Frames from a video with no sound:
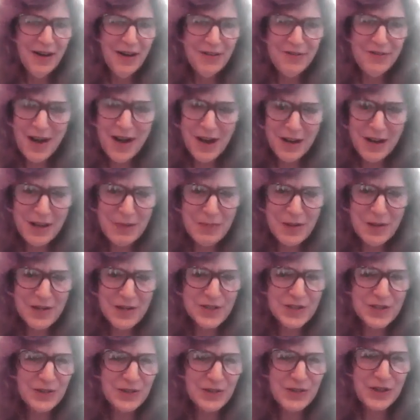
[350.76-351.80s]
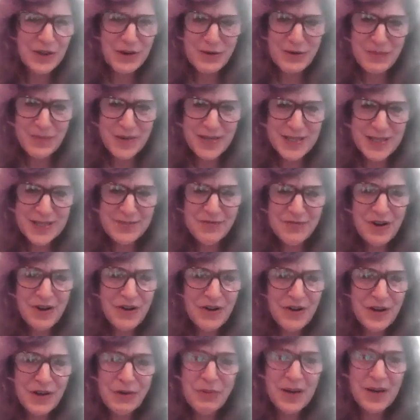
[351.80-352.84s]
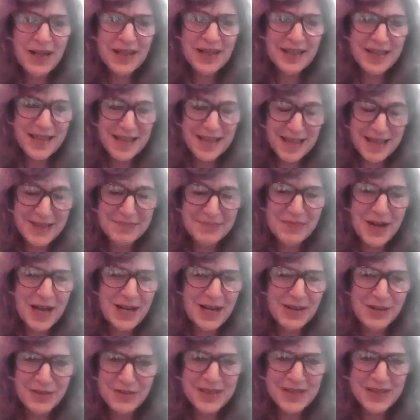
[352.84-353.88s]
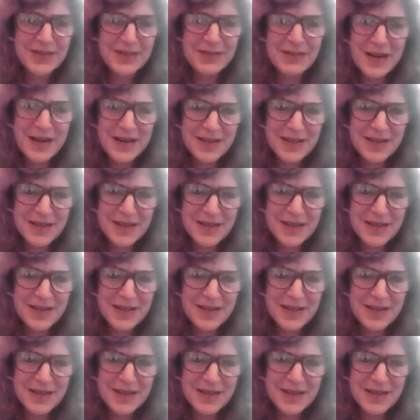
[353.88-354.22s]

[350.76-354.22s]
of occupational therapists very quickly in my career.